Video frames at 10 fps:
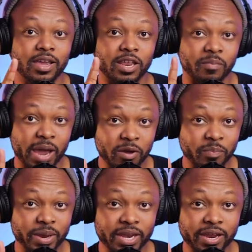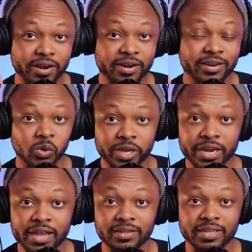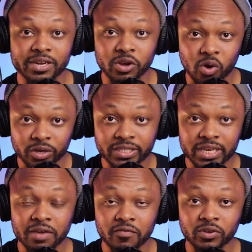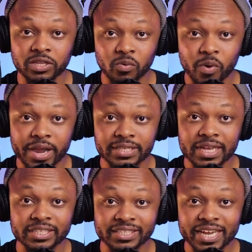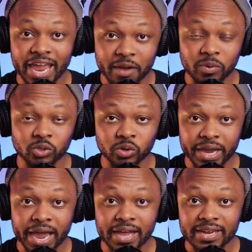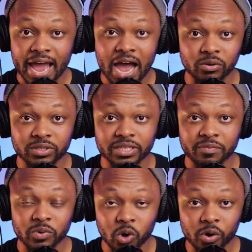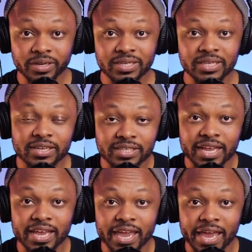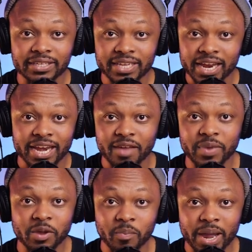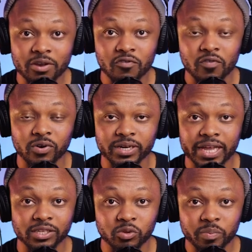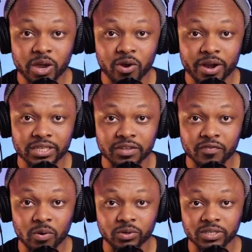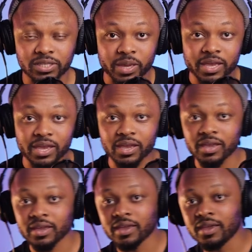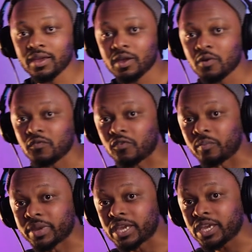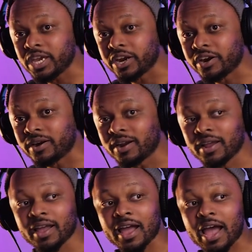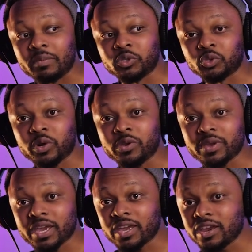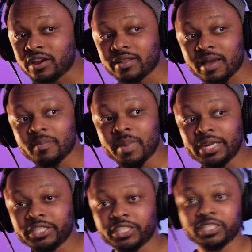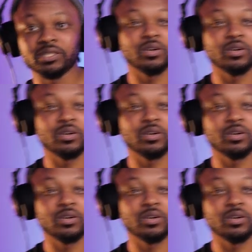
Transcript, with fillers: in my opinion, looking at the noise level, the way it's actually able to cut out some noise, it's like a dynamic microphone. Like to be honest, if I was speaking from here, I'm sure you can't hear that much